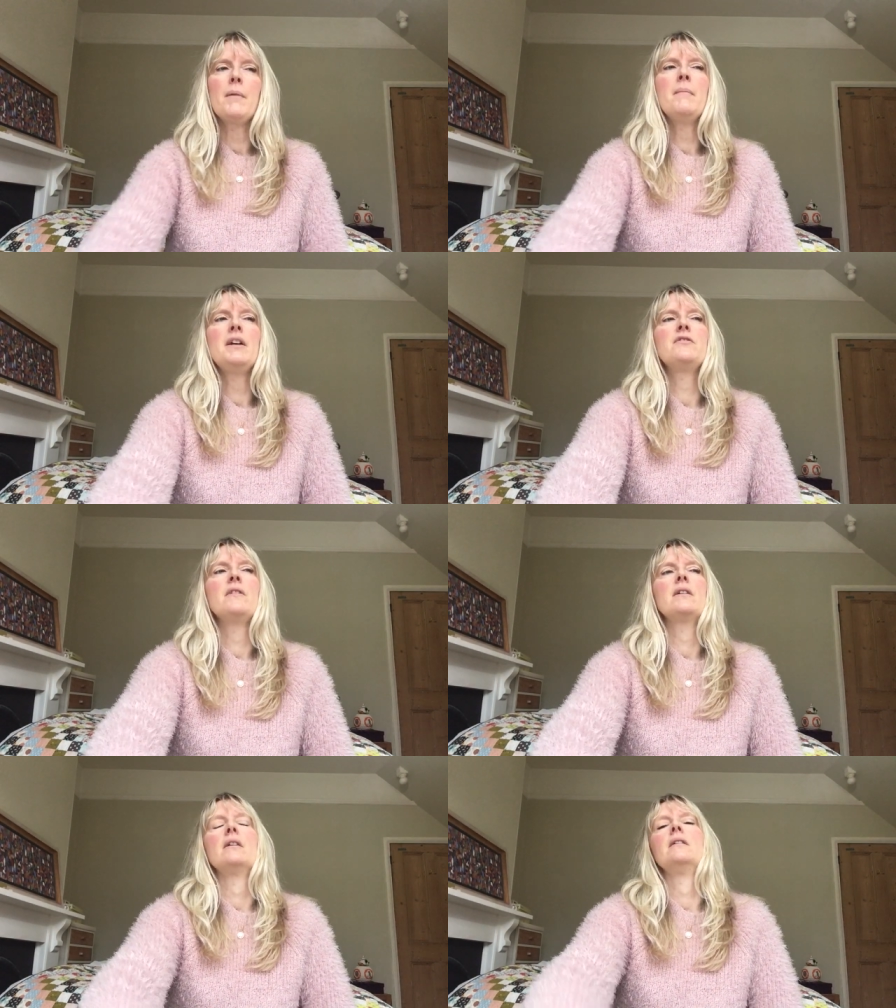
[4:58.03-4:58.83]
Major
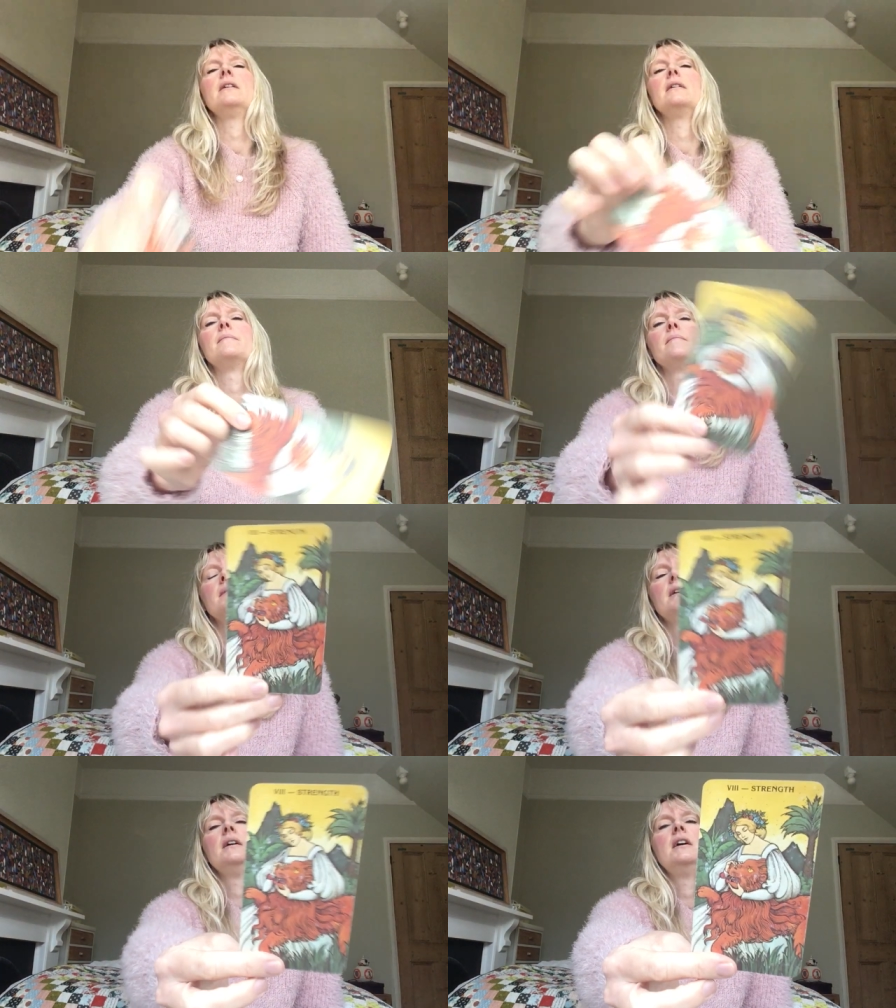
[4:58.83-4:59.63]
Arcana,
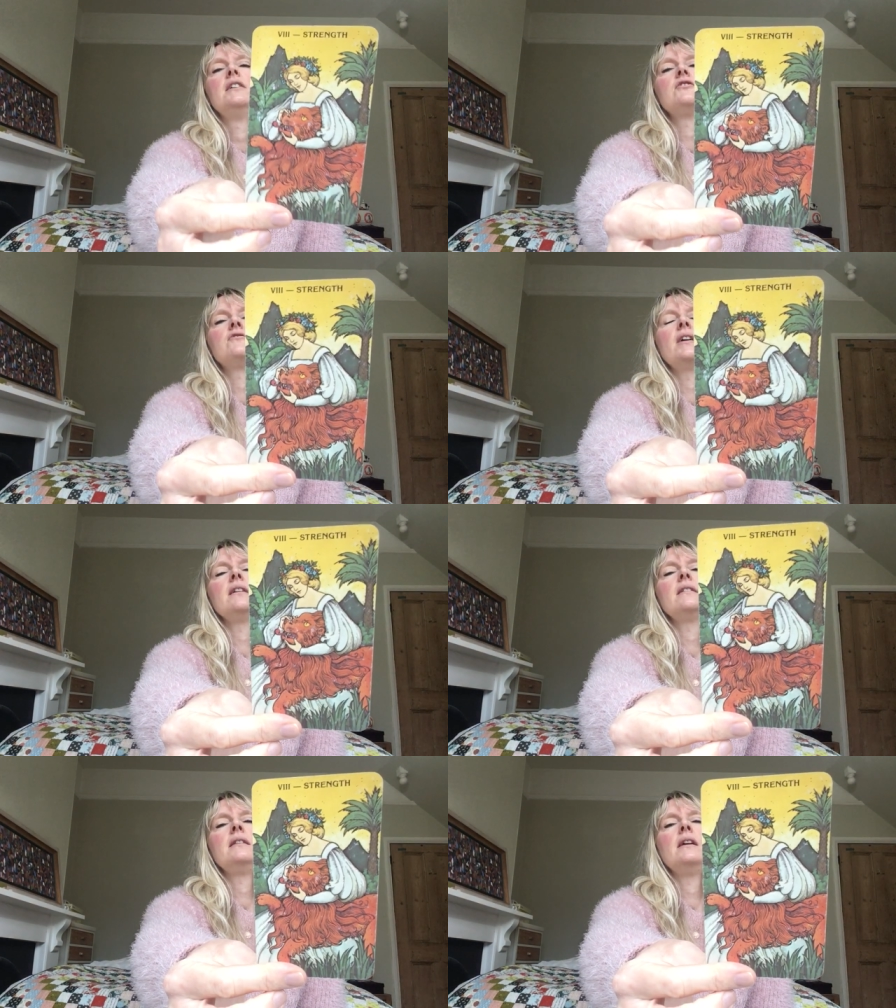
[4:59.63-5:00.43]

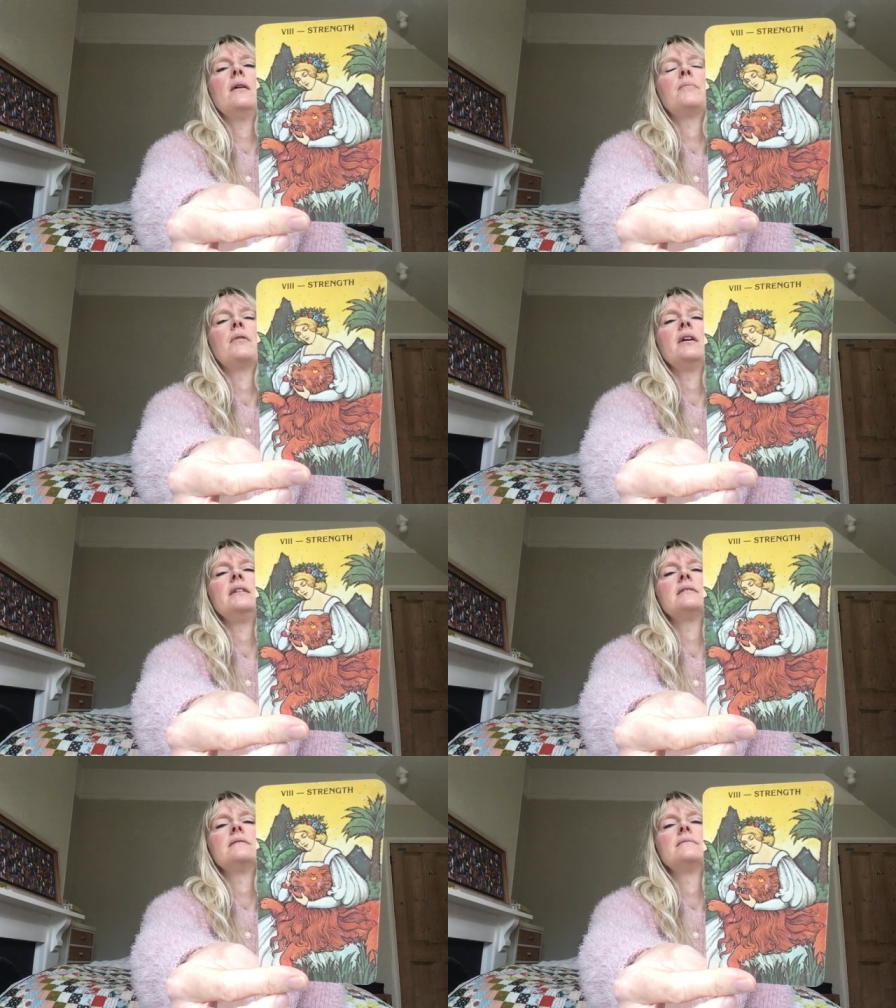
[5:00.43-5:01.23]
Strength in the
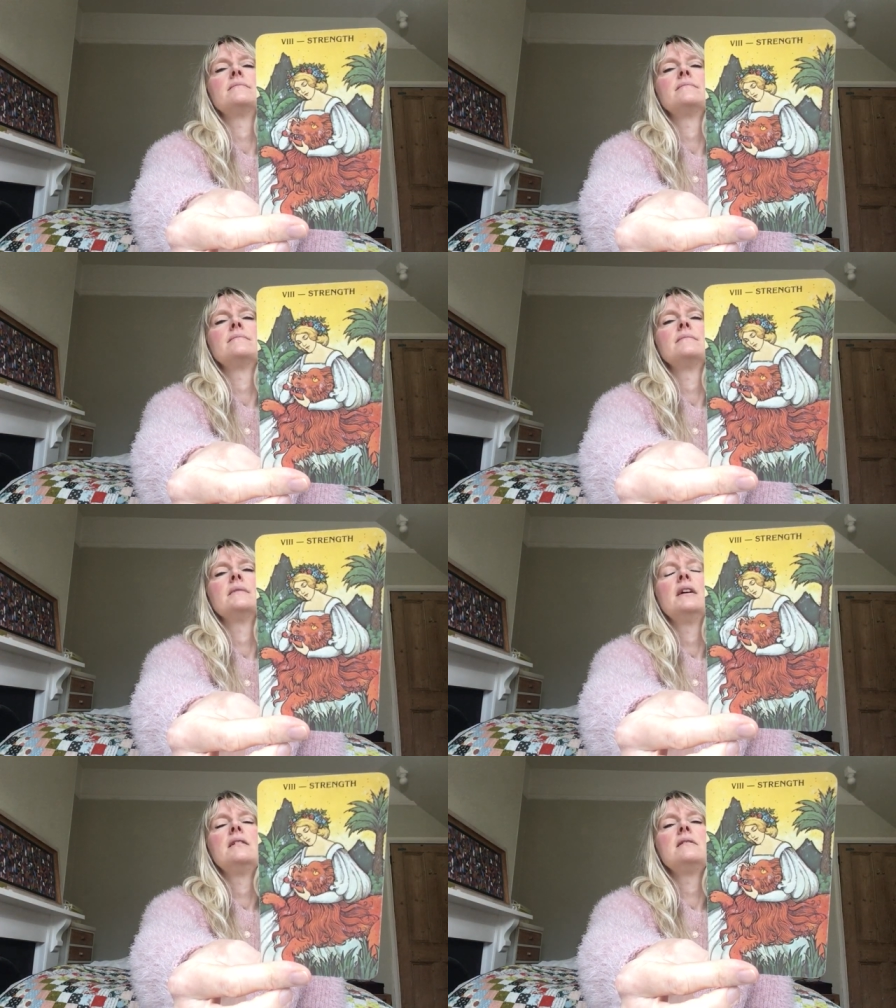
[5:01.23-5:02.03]
Upright,
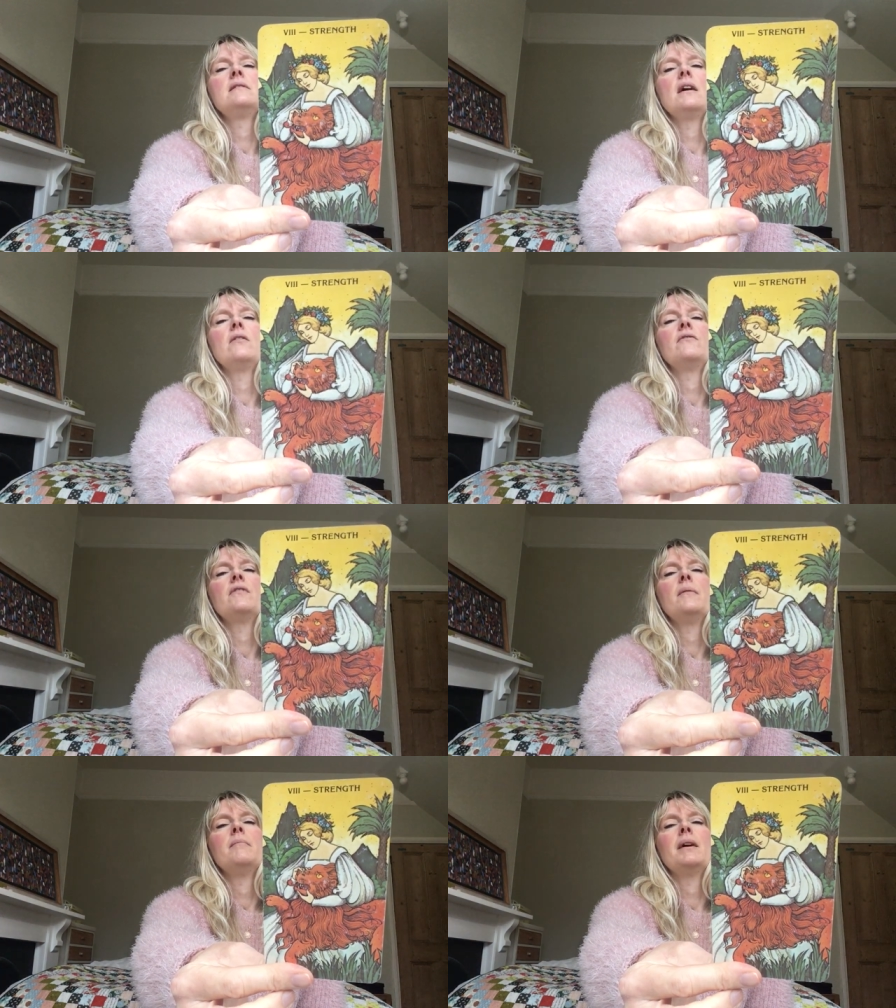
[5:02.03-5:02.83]
Self
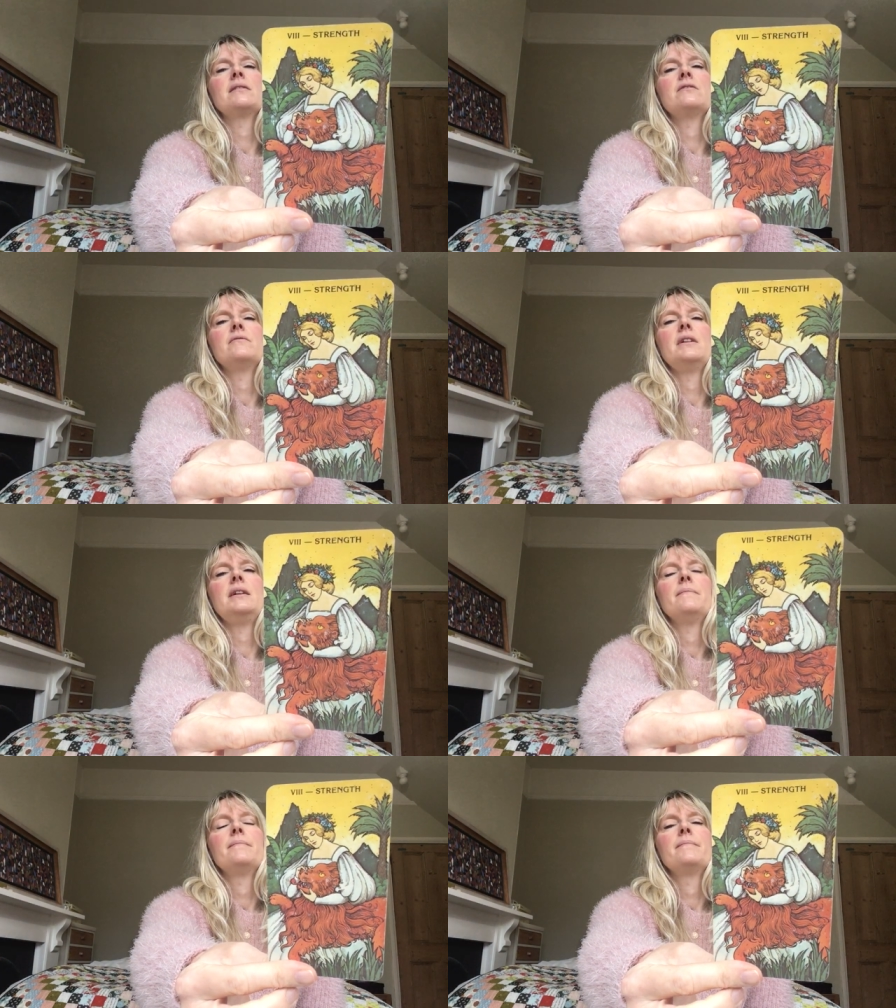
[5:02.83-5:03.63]
Mastery.